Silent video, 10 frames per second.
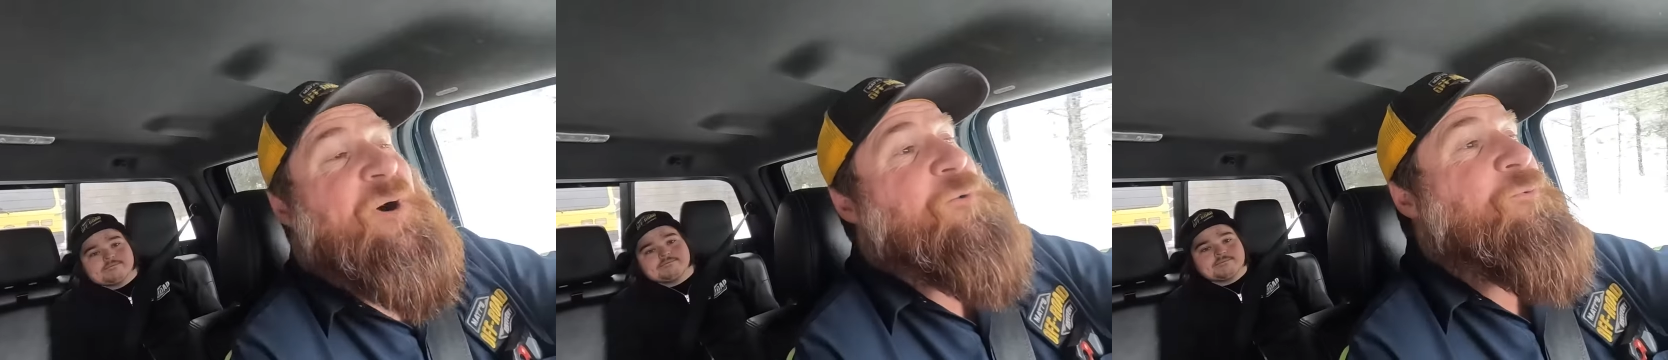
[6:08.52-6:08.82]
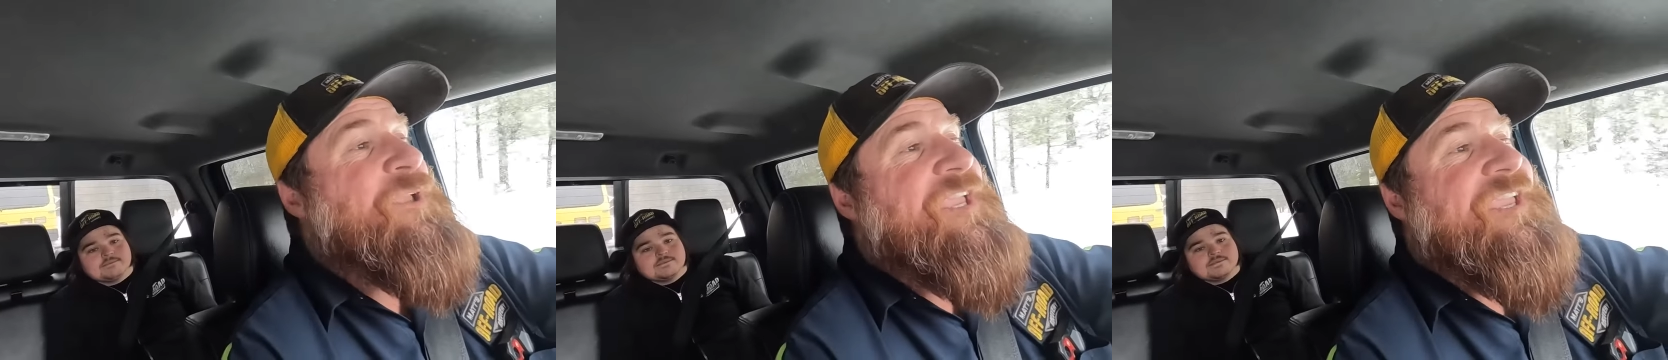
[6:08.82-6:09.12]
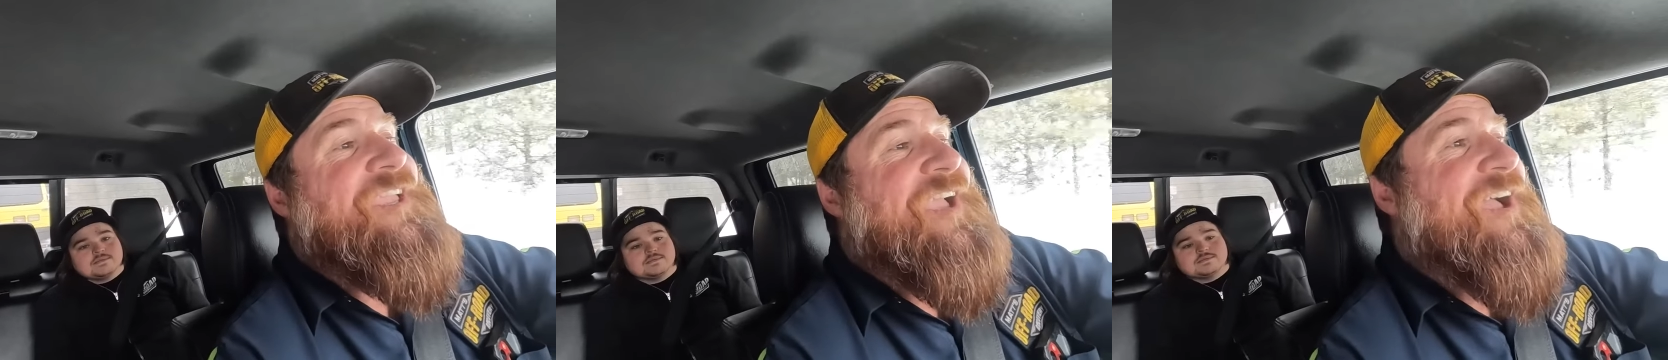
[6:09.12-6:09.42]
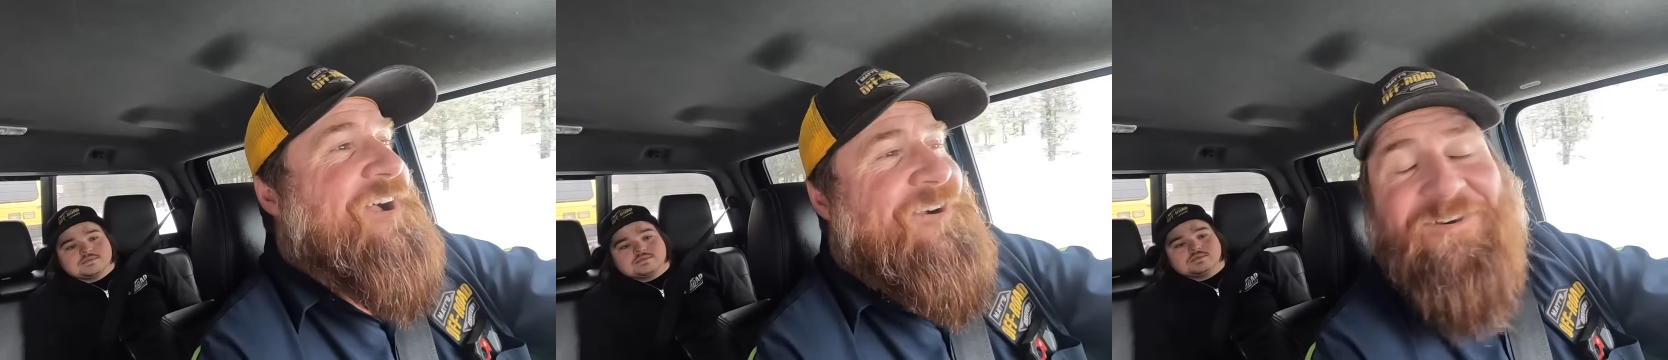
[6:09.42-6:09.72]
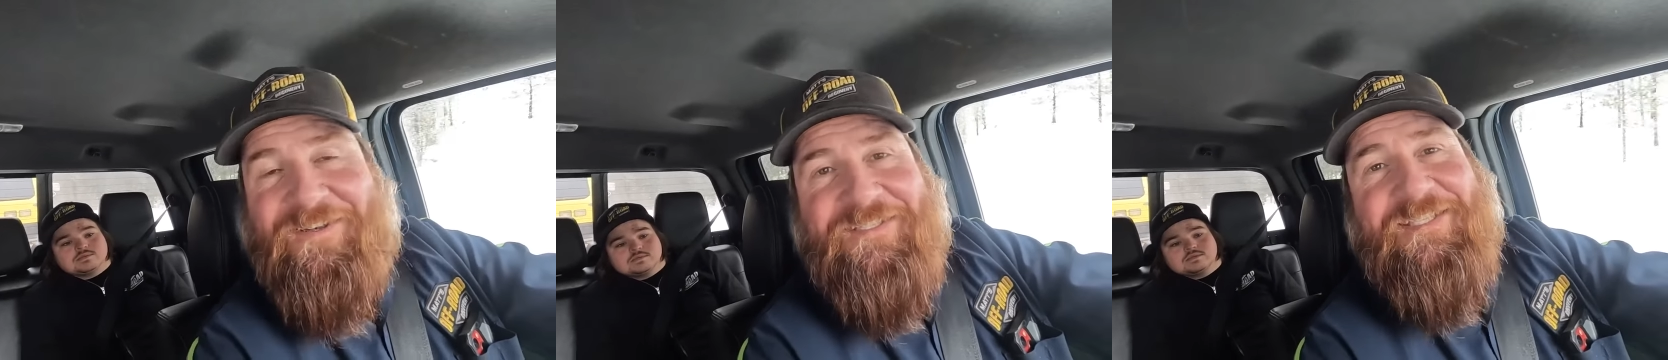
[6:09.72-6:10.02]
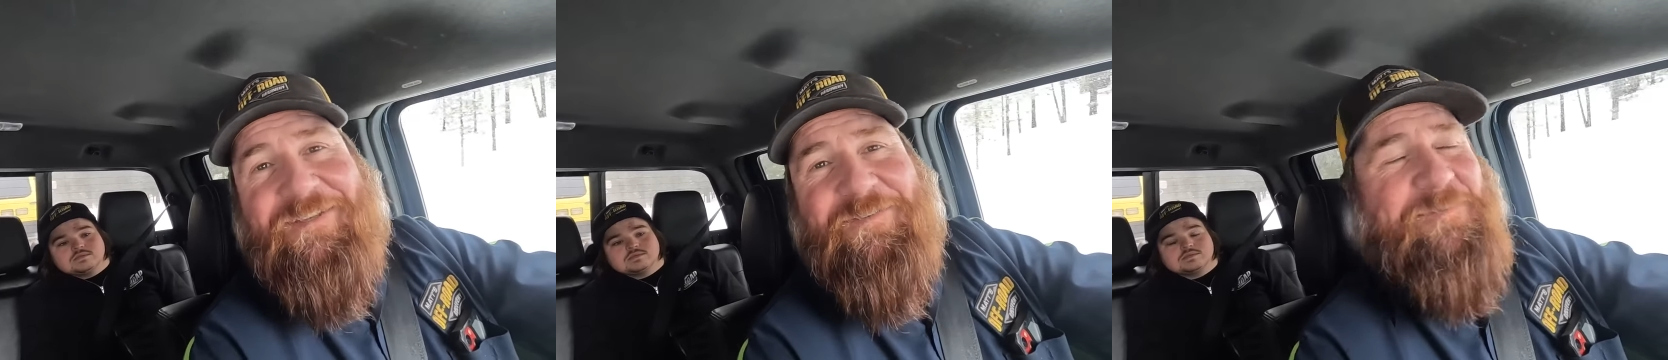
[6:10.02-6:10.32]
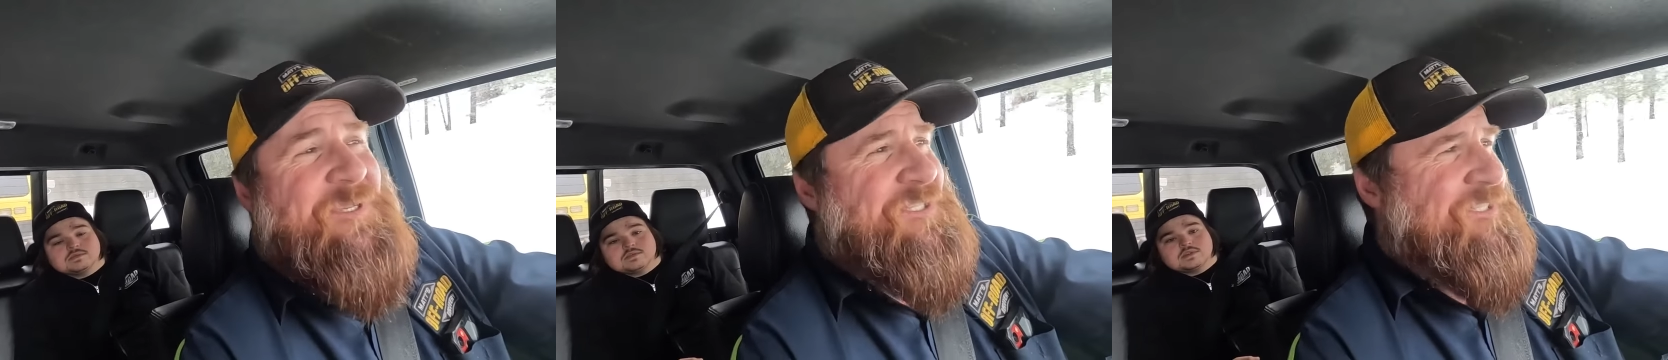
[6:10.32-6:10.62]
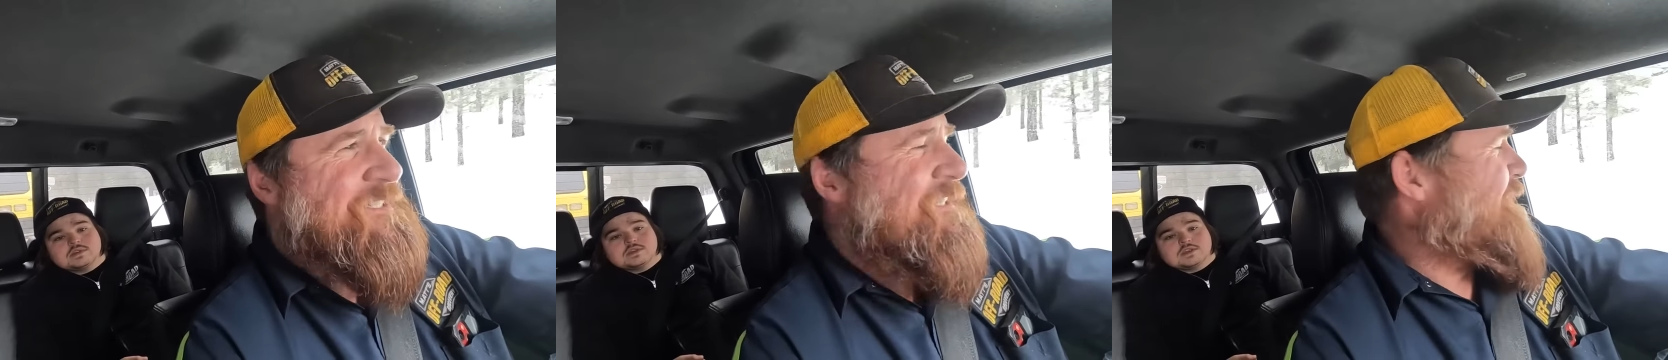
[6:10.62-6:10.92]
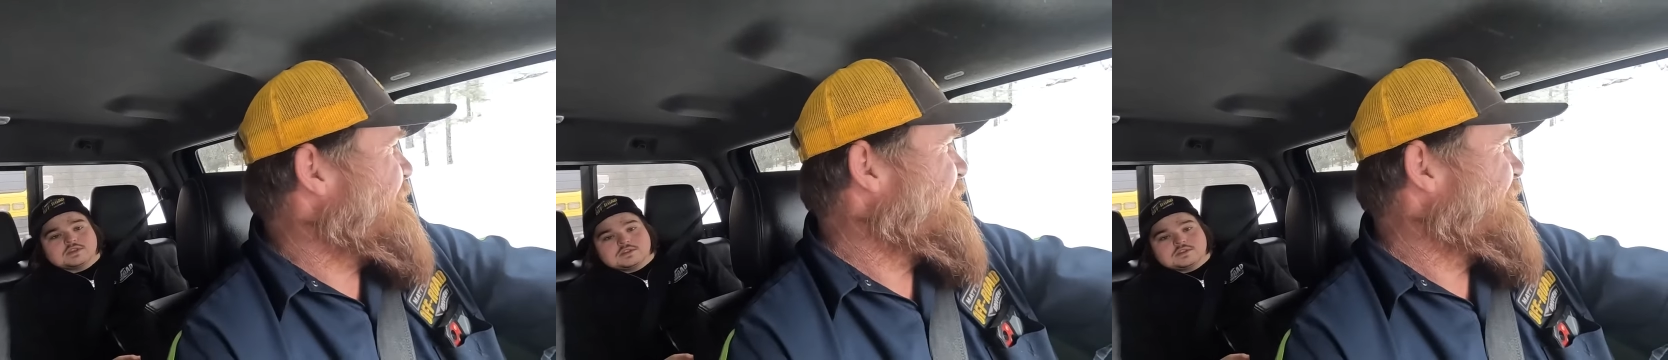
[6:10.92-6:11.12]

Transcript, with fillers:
Speaker 1: But we are on a secret mission